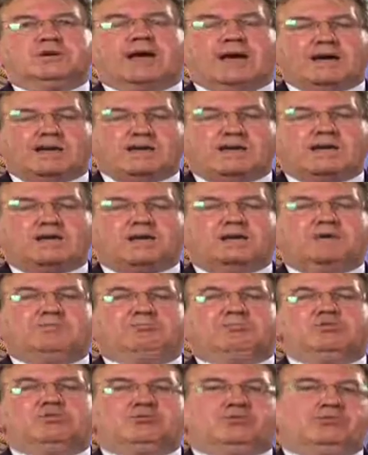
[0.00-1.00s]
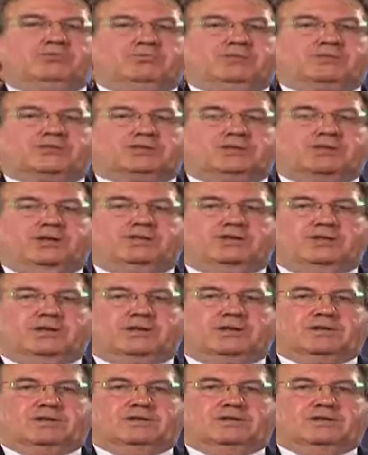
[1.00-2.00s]
any important
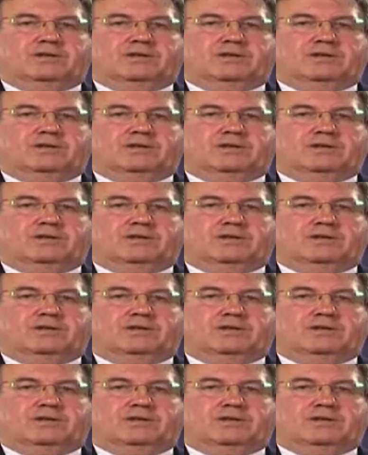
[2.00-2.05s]
study.